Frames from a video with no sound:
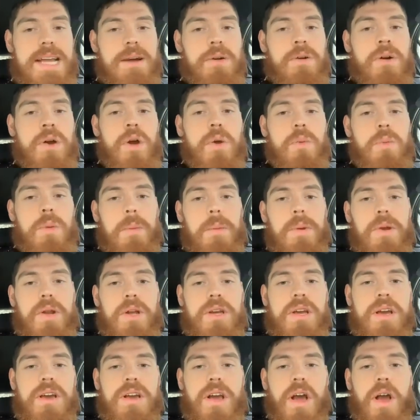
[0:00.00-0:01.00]
Now, when we
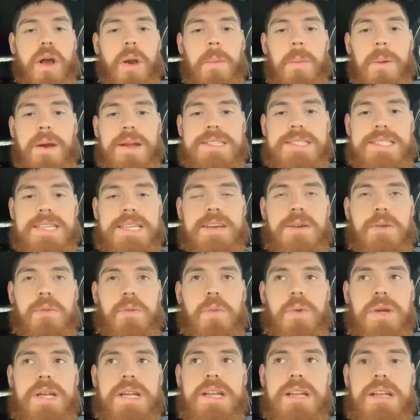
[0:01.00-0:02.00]
look at chiropractic,
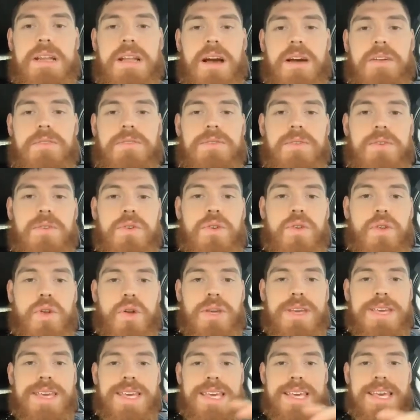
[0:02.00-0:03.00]
we love
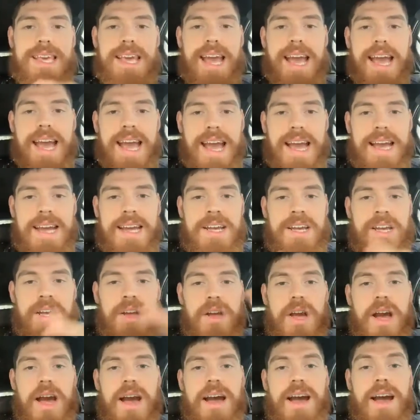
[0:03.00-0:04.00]
looking at
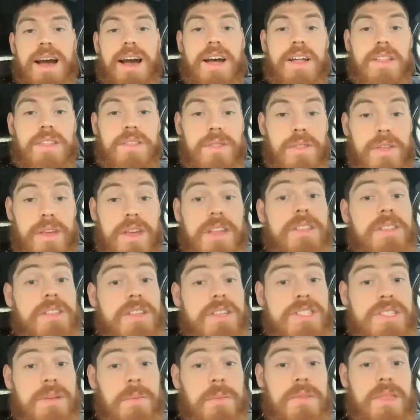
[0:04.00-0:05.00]

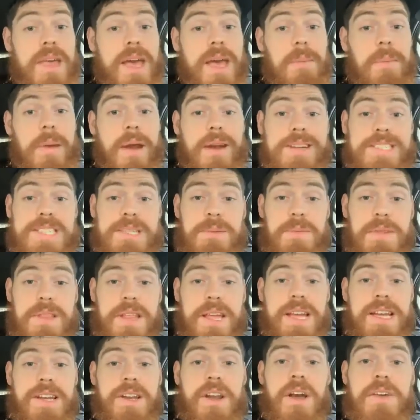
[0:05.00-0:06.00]
the sympathetic
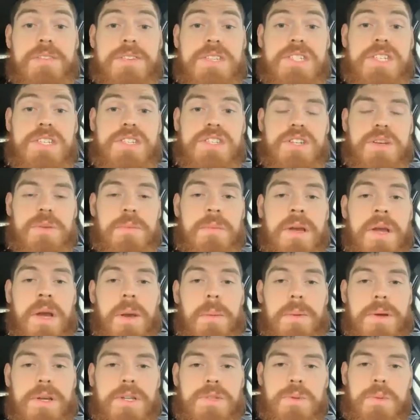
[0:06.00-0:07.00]
parasympathetic nervous system,
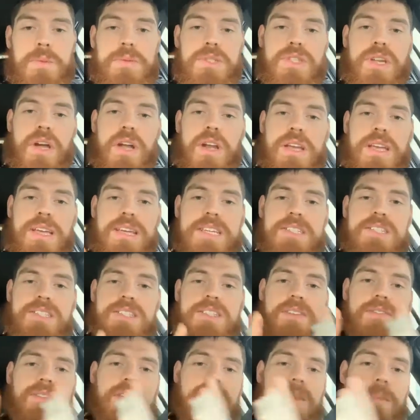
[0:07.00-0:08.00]
because when we start looking at
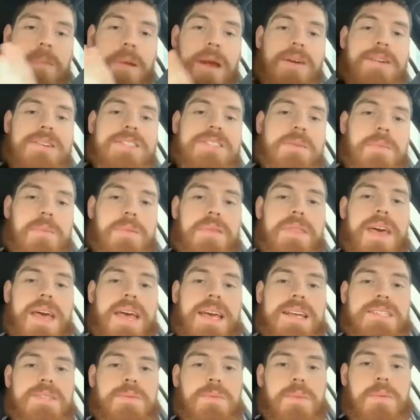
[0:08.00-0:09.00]
stuff like the
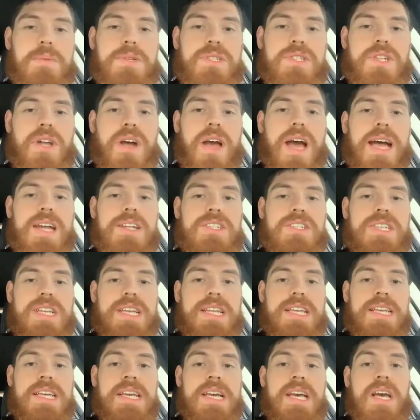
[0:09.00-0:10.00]
parasympathetics and when we start
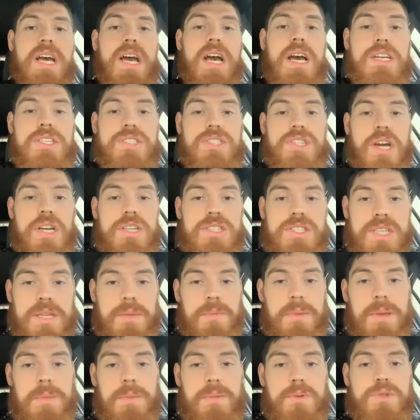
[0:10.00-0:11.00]
actually
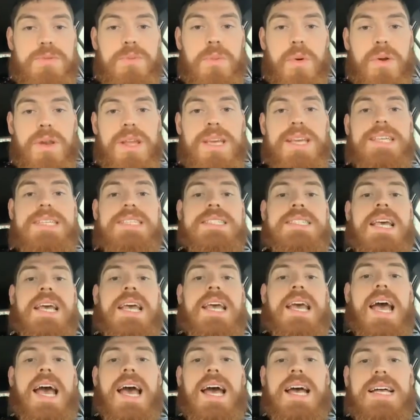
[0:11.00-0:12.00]
adjusting people's bodies
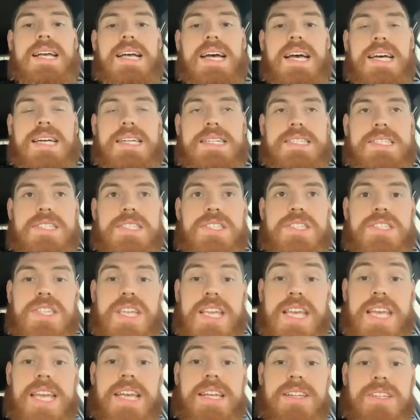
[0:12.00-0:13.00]
and
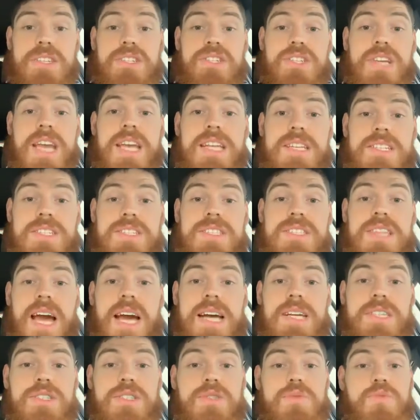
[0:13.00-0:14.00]
seeing the changes,
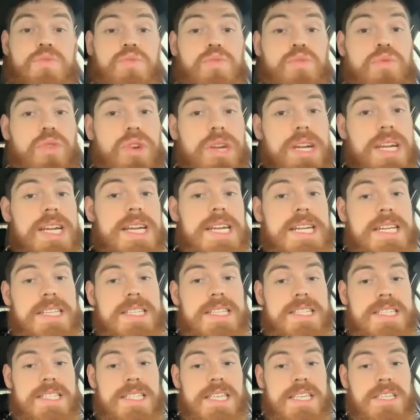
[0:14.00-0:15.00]
that's really
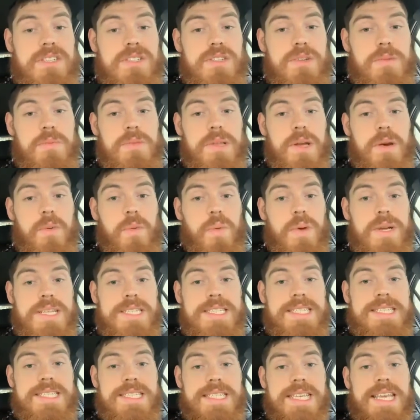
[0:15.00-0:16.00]
the system that we're
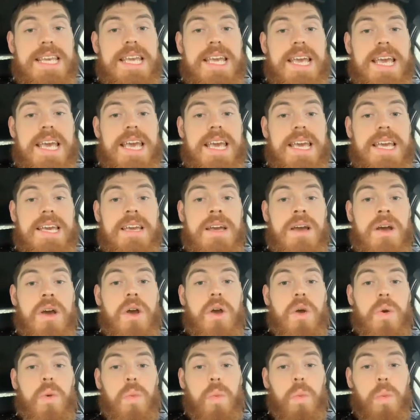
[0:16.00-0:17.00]
seeing
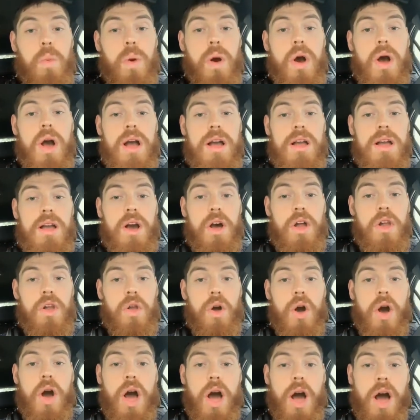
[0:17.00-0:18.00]
work a
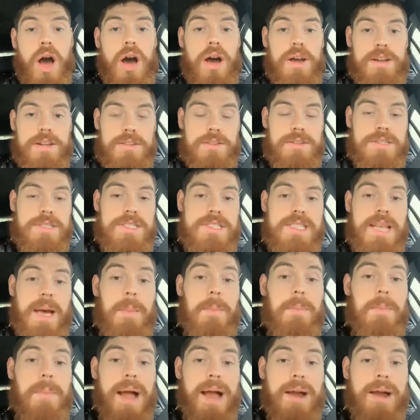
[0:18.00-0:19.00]
lot harder, is that